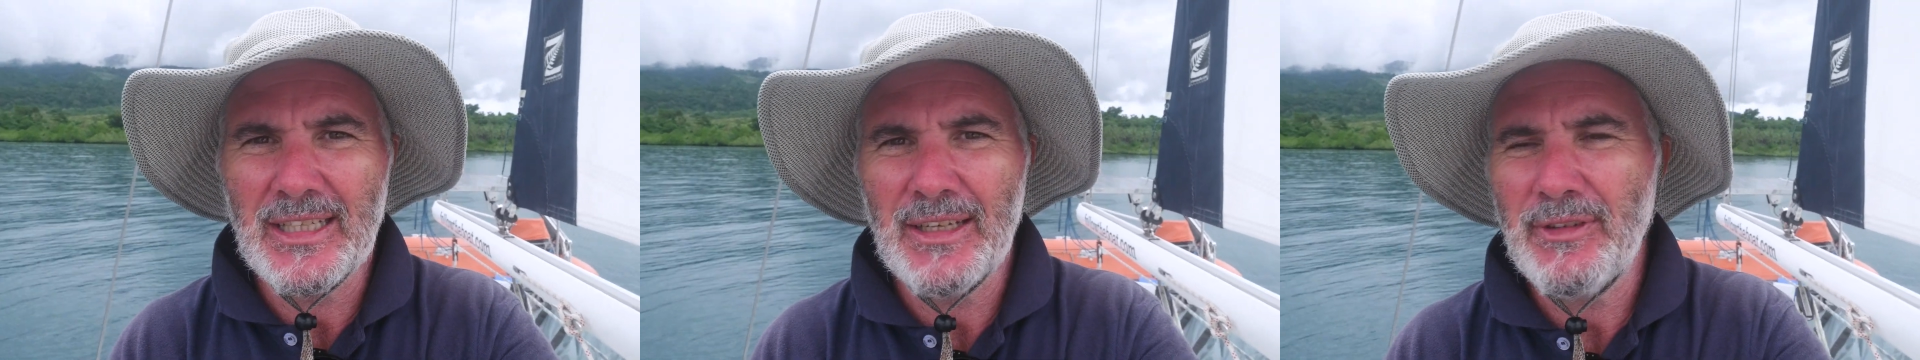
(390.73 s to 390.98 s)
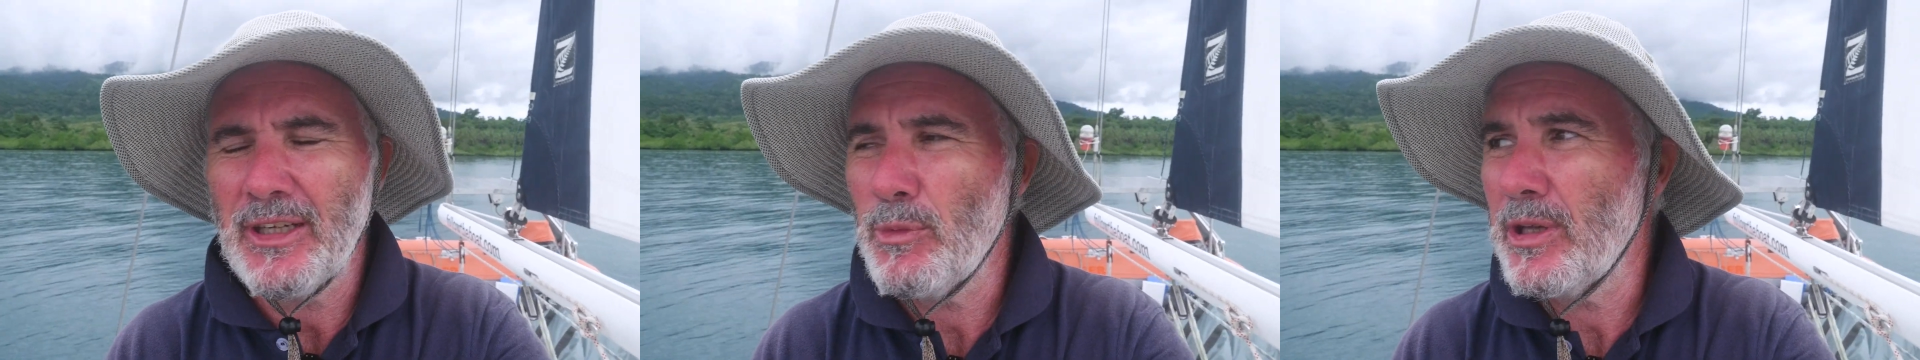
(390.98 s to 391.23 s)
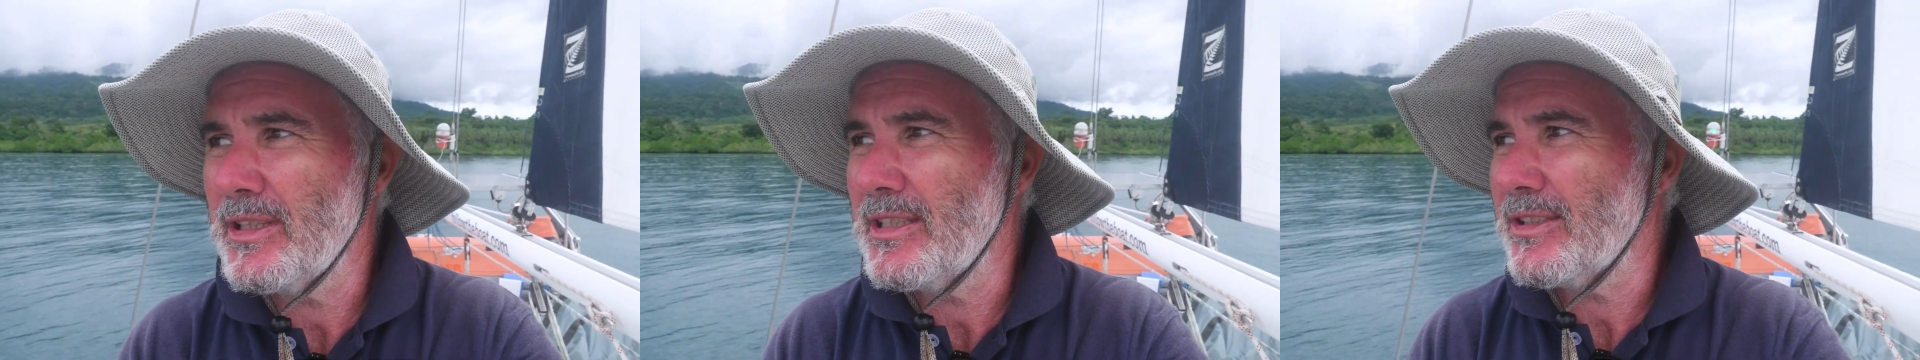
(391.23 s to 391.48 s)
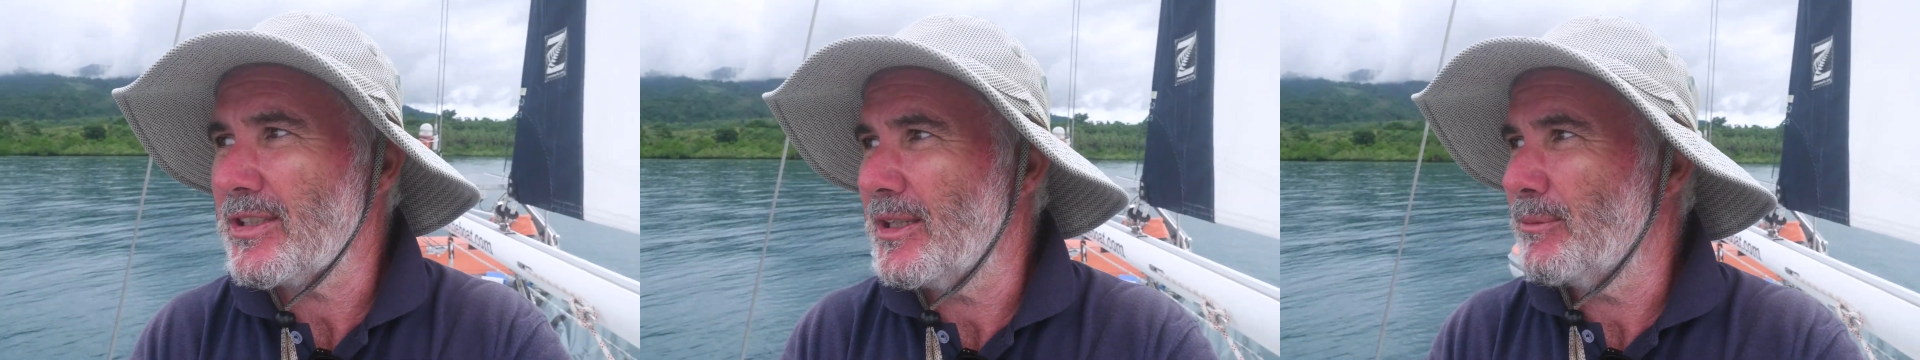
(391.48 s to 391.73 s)
if any weather
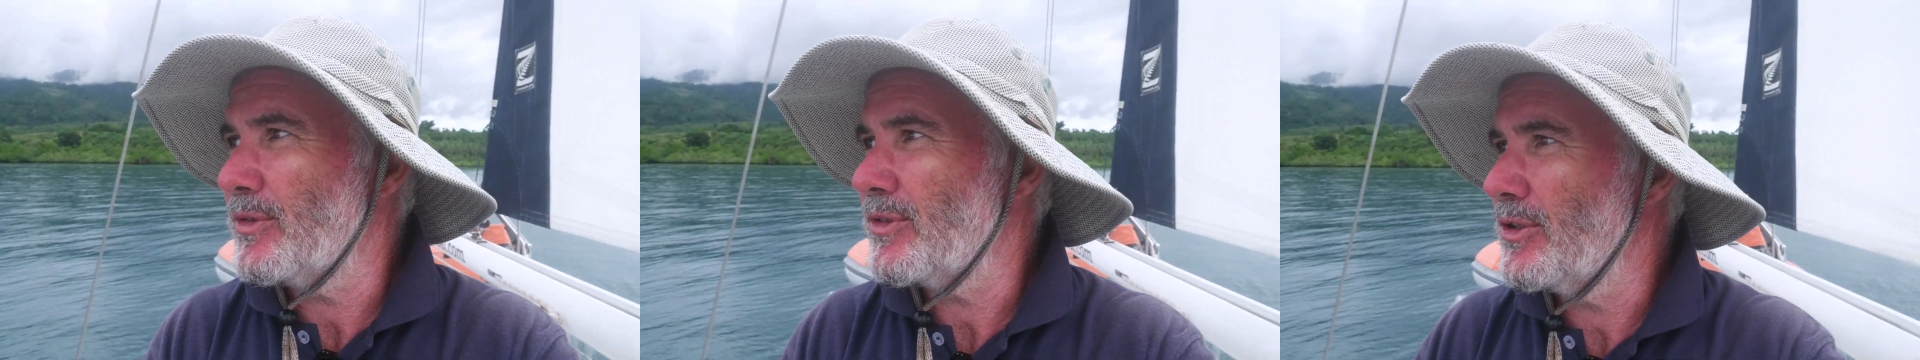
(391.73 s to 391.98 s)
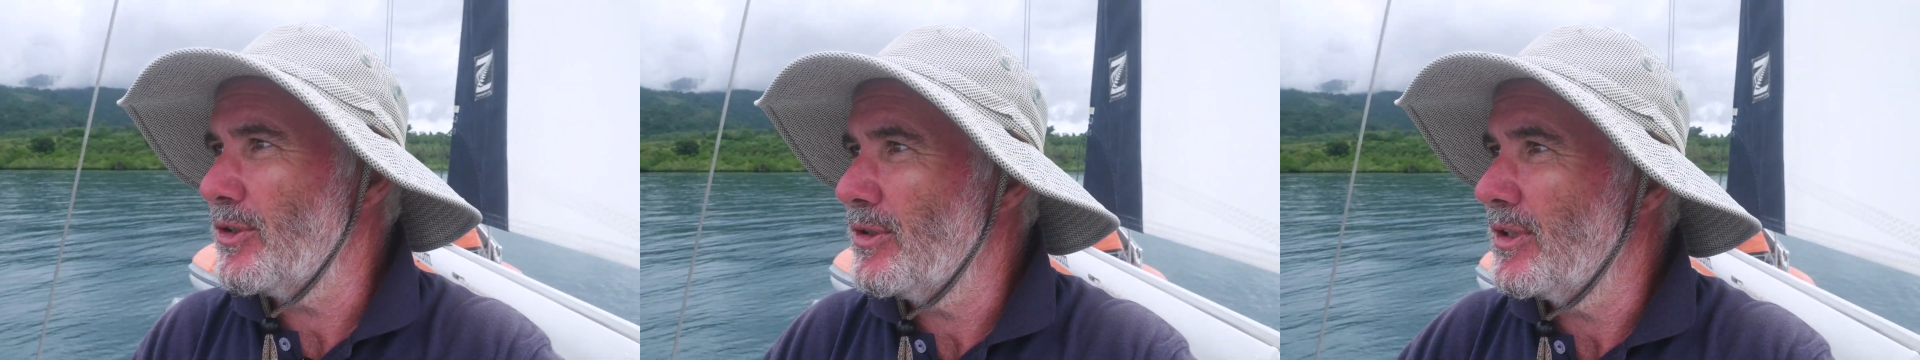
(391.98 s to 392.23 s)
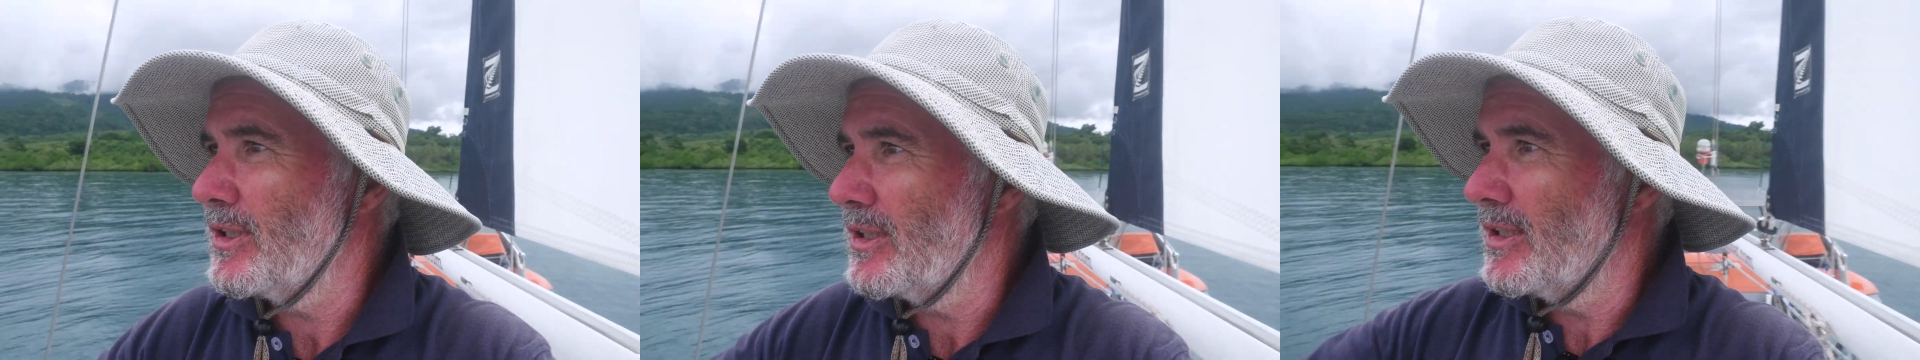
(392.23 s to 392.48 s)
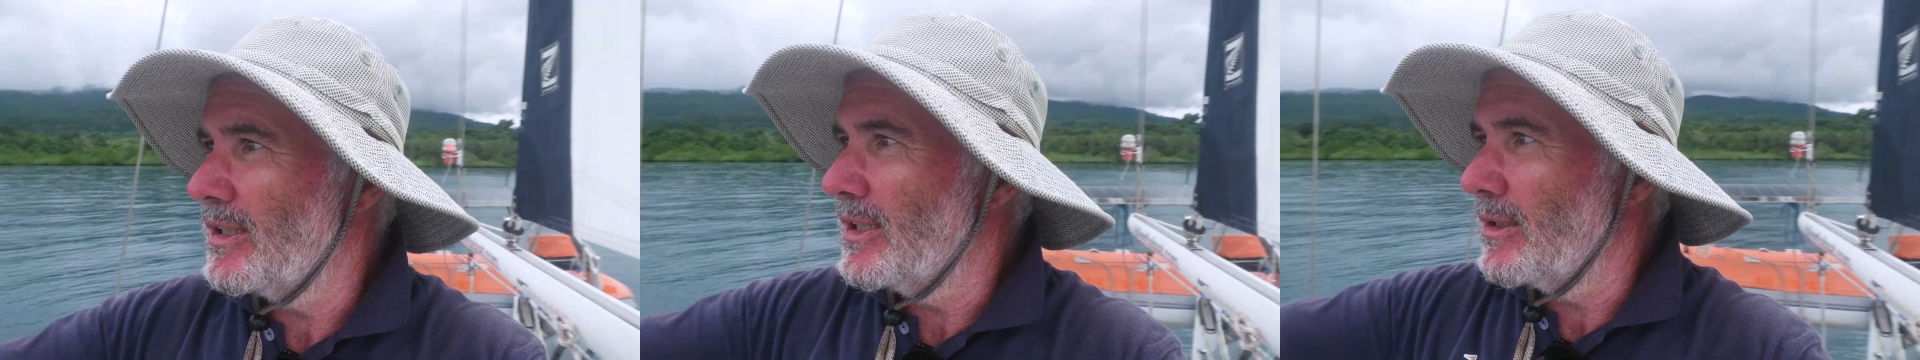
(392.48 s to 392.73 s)
does come through,
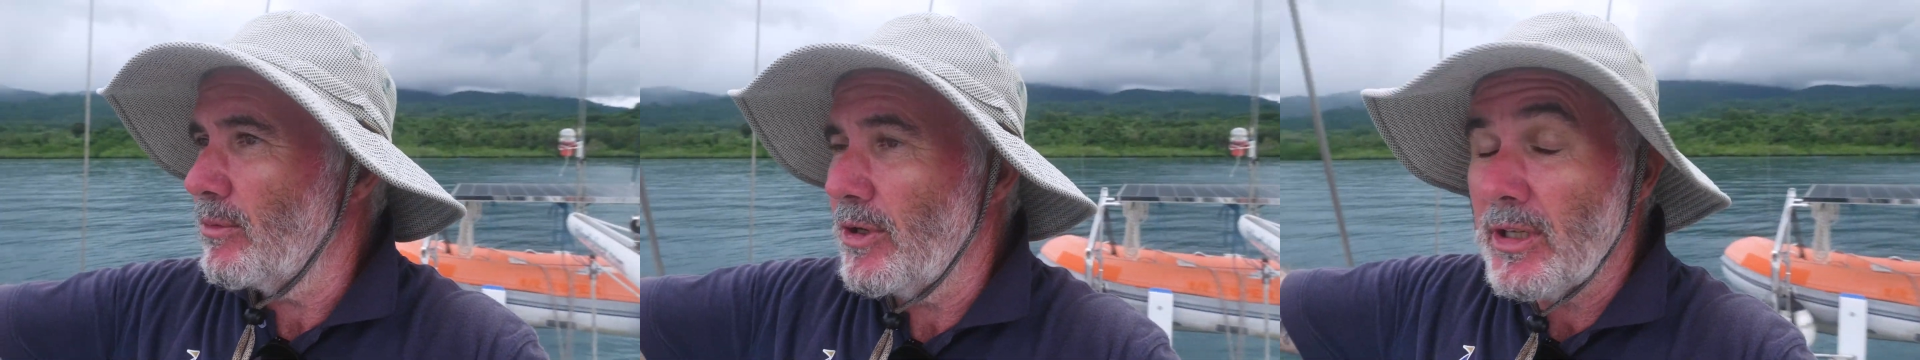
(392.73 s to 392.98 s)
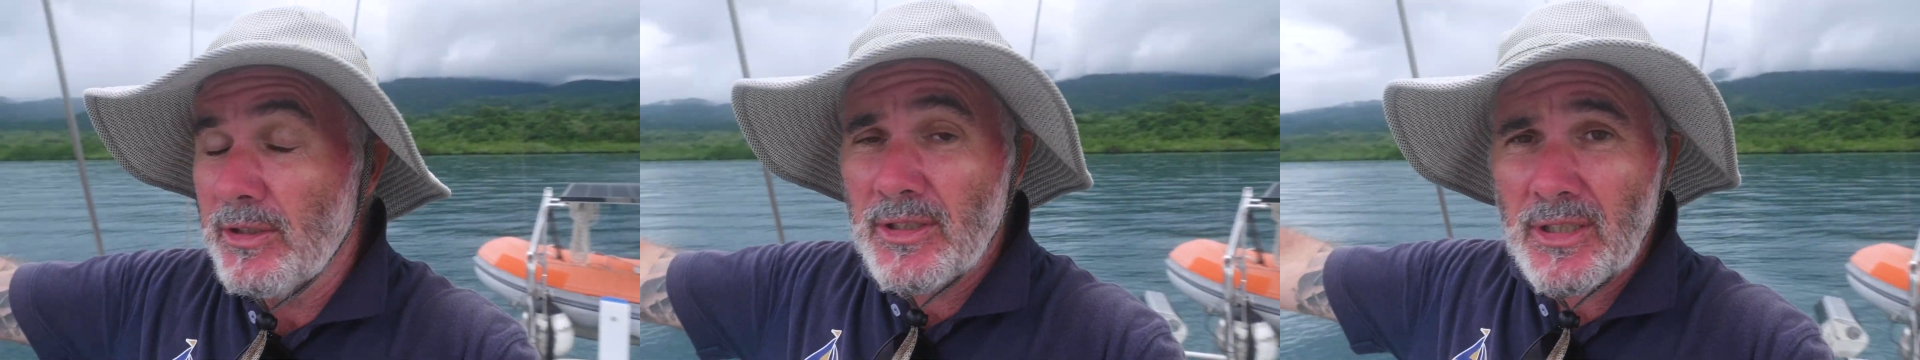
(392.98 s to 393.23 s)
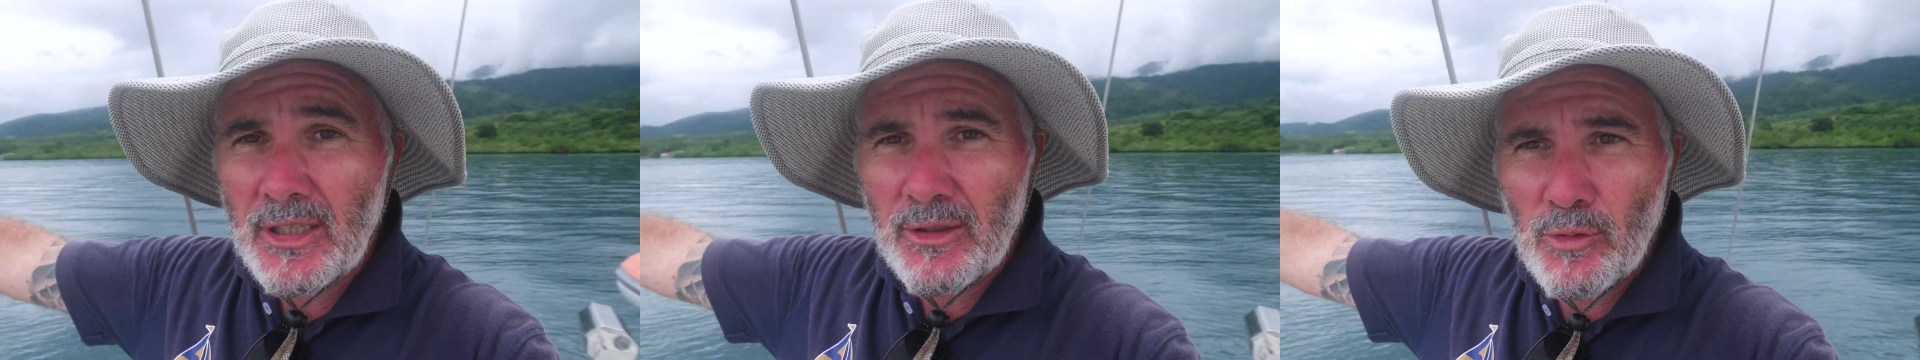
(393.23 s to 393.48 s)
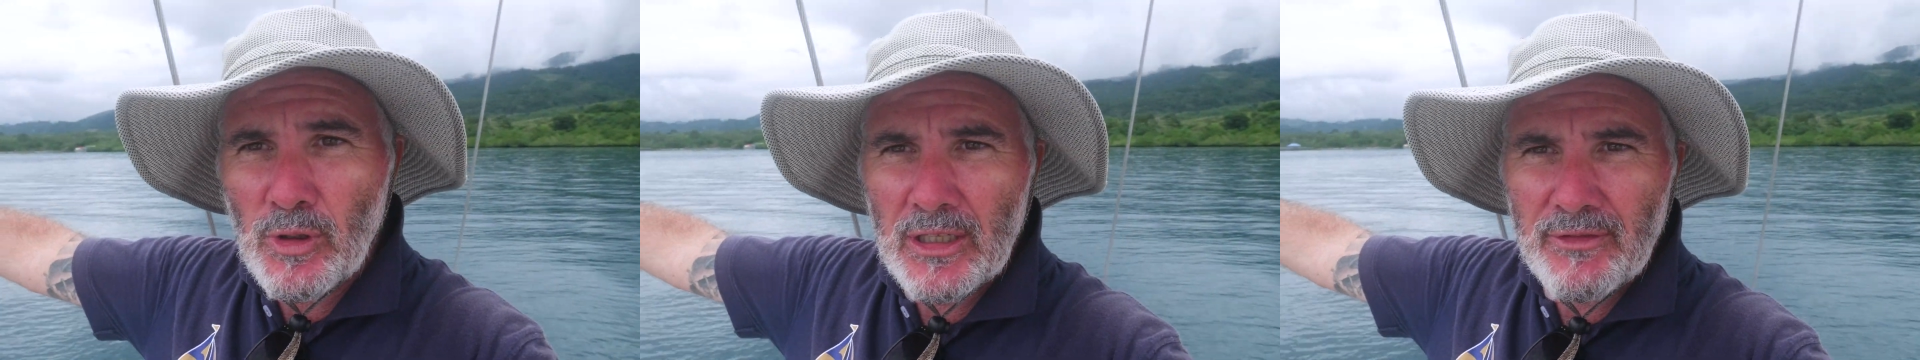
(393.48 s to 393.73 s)
well, you can see it
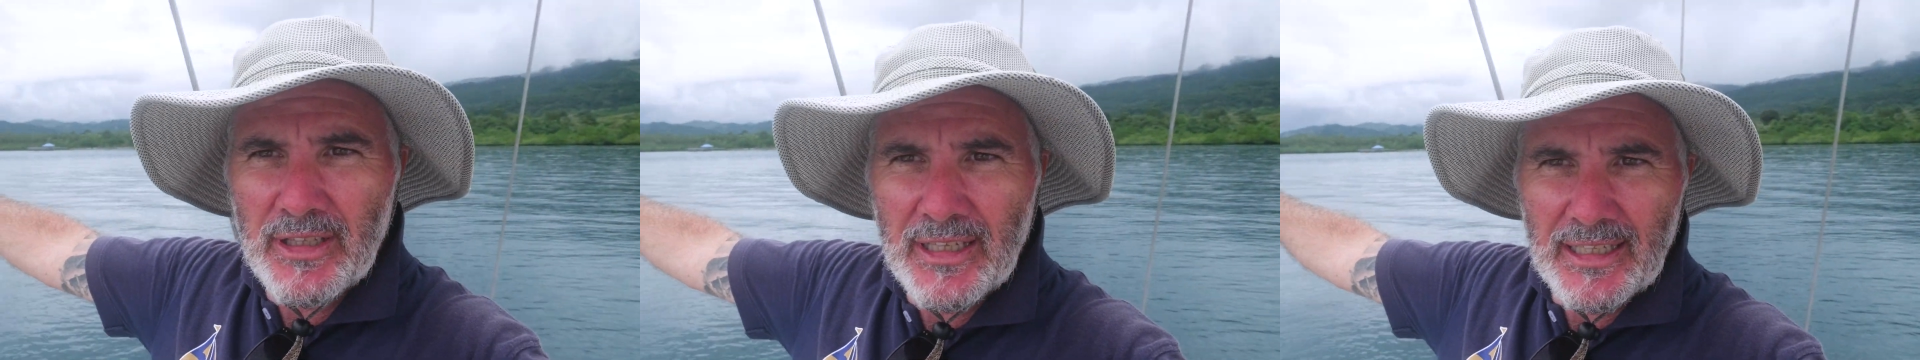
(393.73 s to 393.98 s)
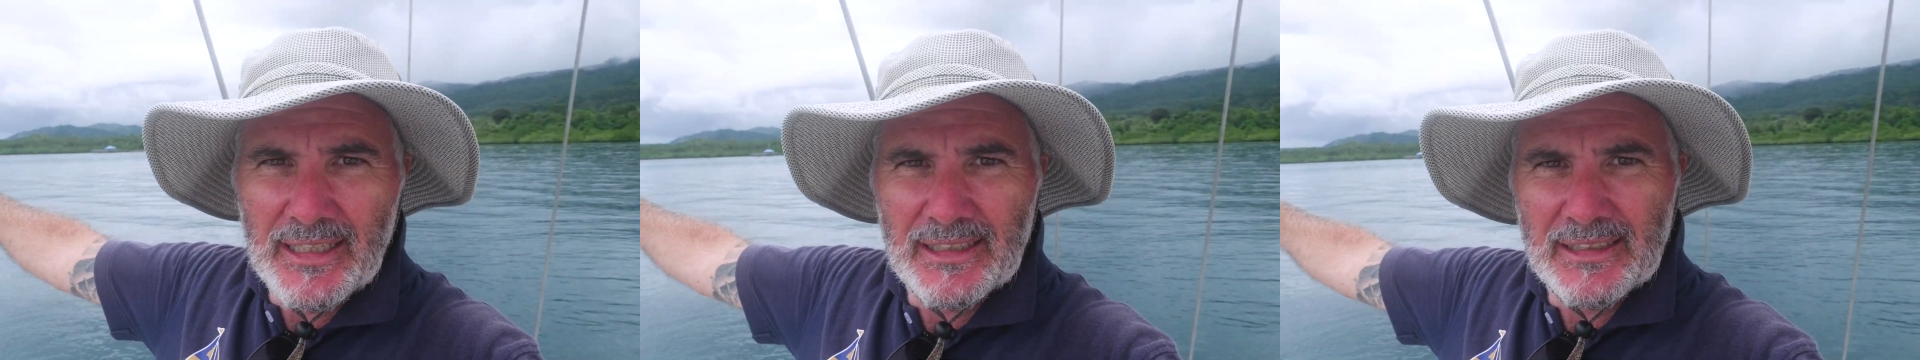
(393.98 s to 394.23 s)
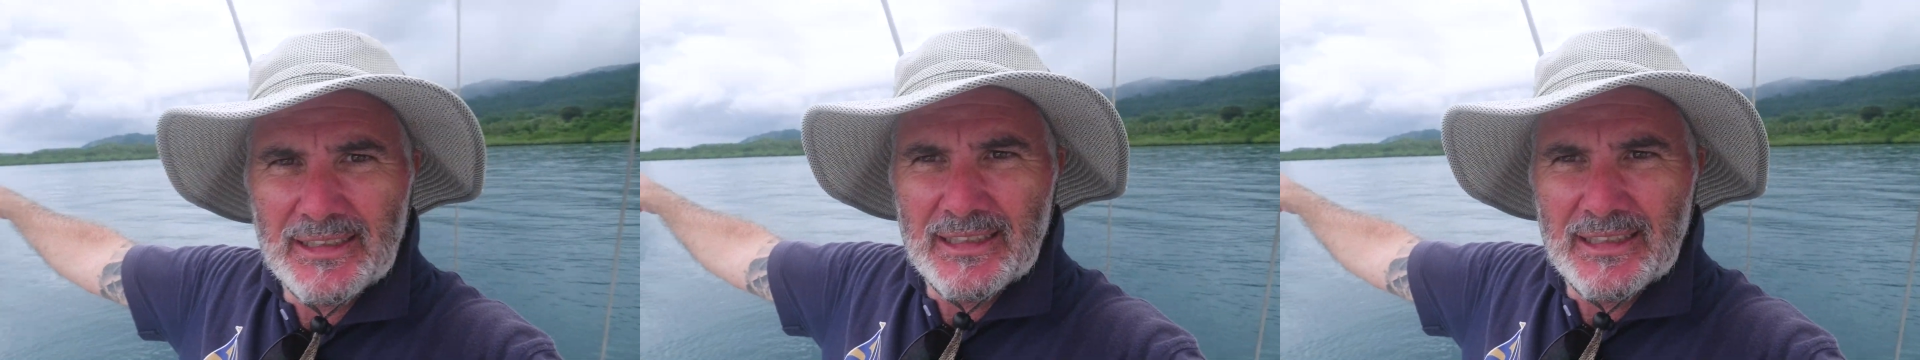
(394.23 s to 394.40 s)
all over there.